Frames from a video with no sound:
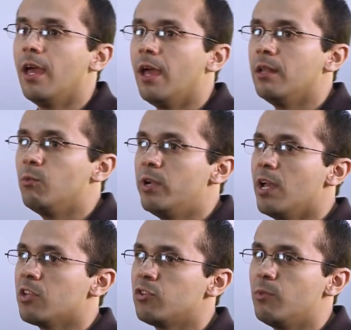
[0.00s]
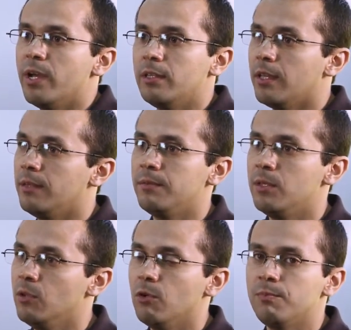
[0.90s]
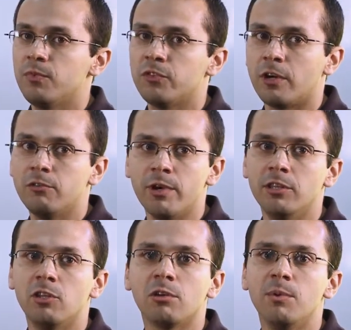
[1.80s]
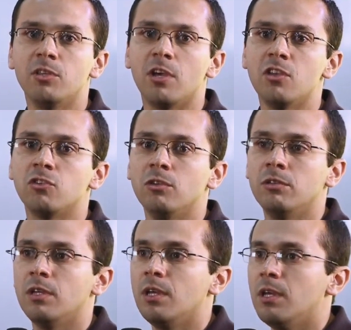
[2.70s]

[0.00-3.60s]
And we actually went and you know started reading the documentation,